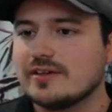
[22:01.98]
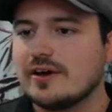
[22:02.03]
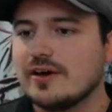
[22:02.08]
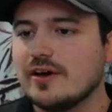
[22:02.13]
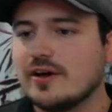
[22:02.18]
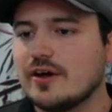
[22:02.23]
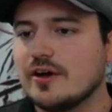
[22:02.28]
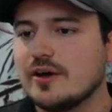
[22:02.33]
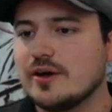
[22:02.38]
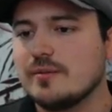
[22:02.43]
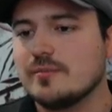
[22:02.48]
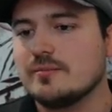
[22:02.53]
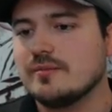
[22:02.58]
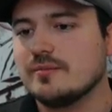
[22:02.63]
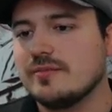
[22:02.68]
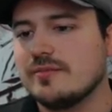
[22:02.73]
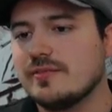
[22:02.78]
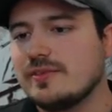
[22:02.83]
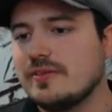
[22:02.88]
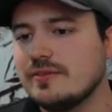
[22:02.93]

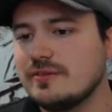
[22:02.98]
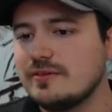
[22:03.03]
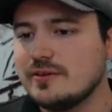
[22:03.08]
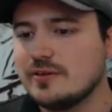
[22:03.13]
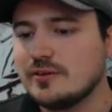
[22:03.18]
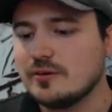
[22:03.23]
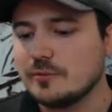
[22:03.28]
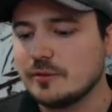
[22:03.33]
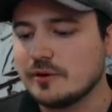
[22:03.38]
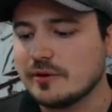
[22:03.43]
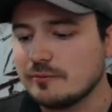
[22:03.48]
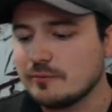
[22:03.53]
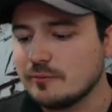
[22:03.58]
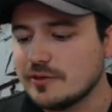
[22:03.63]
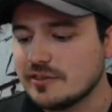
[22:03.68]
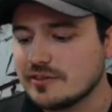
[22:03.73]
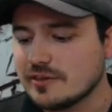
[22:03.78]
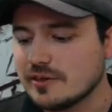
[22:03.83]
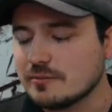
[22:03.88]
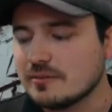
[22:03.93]
you know,
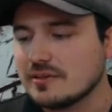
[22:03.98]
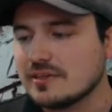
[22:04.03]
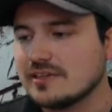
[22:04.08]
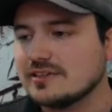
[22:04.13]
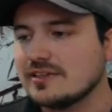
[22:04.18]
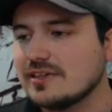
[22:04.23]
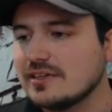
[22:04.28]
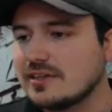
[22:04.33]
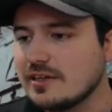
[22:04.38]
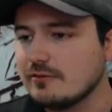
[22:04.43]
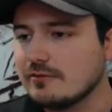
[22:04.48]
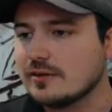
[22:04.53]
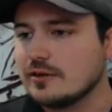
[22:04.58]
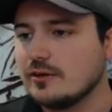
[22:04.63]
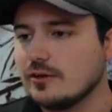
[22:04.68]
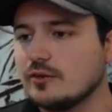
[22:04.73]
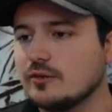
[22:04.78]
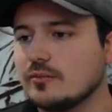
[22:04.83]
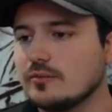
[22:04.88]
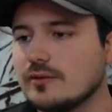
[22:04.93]
we started with this idea of
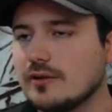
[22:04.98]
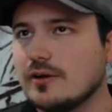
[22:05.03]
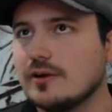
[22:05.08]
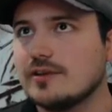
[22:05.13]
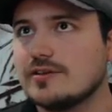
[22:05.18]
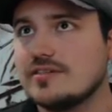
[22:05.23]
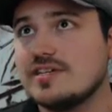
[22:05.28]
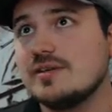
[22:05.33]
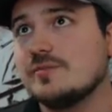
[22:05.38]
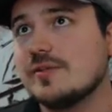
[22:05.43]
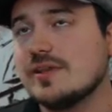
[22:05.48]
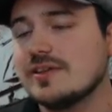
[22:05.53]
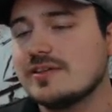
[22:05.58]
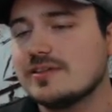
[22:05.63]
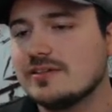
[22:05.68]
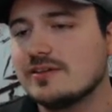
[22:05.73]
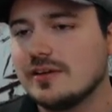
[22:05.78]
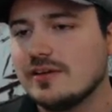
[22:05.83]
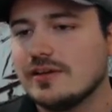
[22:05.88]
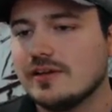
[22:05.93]
guild
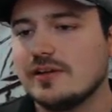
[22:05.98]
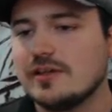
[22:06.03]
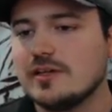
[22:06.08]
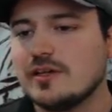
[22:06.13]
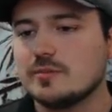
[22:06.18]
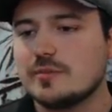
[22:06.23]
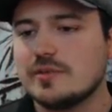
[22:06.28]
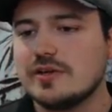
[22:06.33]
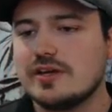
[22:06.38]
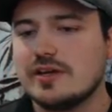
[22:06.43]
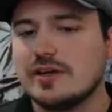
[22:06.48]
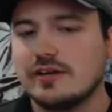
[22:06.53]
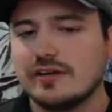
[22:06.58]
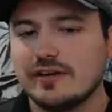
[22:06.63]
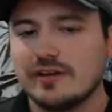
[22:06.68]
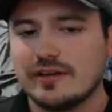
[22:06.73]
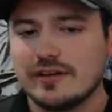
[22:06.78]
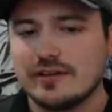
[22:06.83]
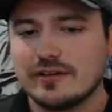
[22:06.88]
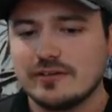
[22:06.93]
achievements. And these would be
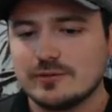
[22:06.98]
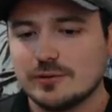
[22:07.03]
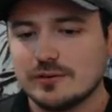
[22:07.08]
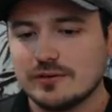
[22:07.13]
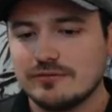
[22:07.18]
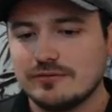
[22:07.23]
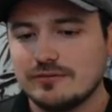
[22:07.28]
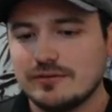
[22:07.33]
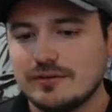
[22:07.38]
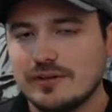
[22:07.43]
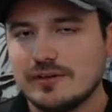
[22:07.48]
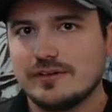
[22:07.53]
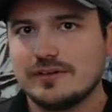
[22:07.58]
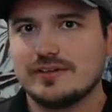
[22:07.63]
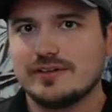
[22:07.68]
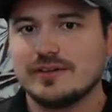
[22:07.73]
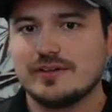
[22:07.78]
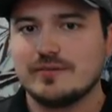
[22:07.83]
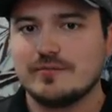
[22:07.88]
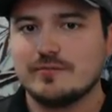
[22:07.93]
sort of
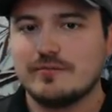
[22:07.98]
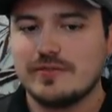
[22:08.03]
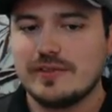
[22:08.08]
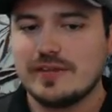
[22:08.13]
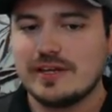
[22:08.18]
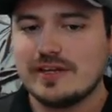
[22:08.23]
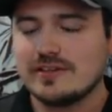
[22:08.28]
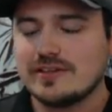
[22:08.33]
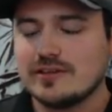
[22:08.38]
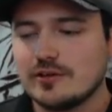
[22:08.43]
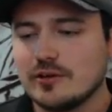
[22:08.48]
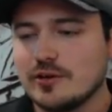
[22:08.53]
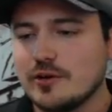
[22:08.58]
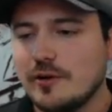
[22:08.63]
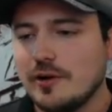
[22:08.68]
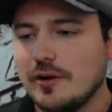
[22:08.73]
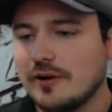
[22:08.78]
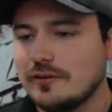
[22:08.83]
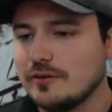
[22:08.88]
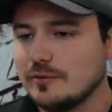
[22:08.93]
things that you could
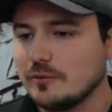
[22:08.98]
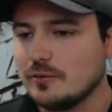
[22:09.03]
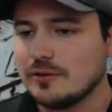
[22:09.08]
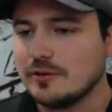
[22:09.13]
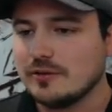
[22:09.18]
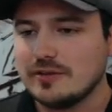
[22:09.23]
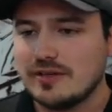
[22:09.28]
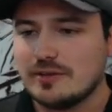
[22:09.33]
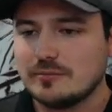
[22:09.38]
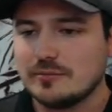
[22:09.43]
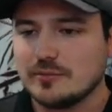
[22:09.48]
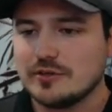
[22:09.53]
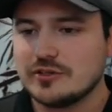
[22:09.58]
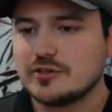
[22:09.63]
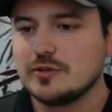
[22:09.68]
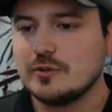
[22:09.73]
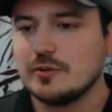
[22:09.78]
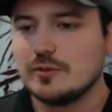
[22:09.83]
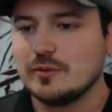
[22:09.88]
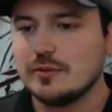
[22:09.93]
go out in the world and
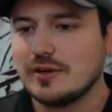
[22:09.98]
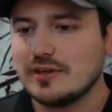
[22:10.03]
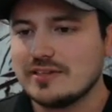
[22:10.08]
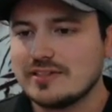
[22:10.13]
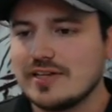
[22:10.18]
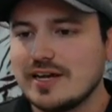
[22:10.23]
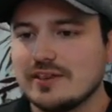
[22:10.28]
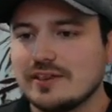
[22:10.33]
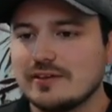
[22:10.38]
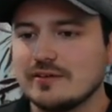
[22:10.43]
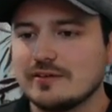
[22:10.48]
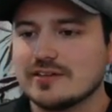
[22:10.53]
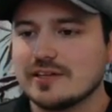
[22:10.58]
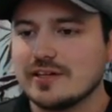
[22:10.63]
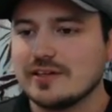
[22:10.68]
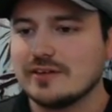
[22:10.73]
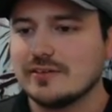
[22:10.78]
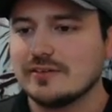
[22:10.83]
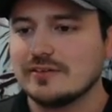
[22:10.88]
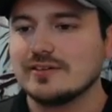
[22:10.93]
pursue together as a
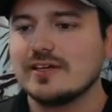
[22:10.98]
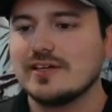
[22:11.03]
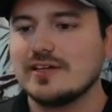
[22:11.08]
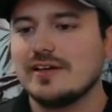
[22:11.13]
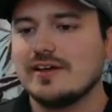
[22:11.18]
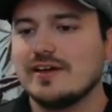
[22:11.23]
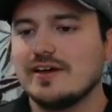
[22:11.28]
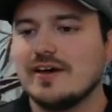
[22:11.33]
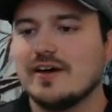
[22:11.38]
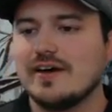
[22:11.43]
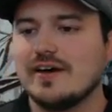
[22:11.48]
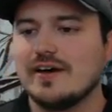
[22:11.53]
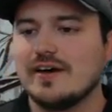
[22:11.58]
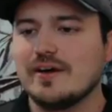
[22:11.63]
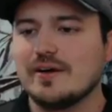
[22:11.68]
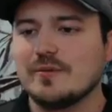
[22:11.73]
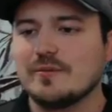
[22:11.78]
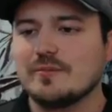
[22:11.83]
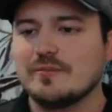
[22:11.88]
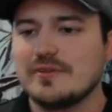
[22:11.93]
guild.
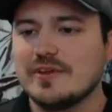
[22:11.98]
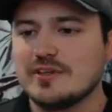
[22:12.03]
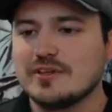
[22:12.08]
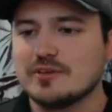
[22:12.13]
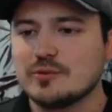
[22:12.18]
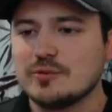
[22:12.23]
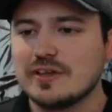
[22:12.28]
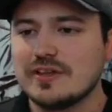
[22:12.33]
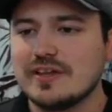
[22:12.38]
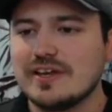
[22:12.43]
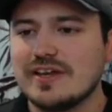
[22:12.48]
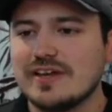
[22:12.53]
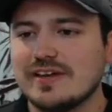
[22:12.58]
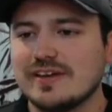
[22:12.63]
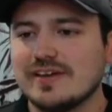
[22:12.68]
It's really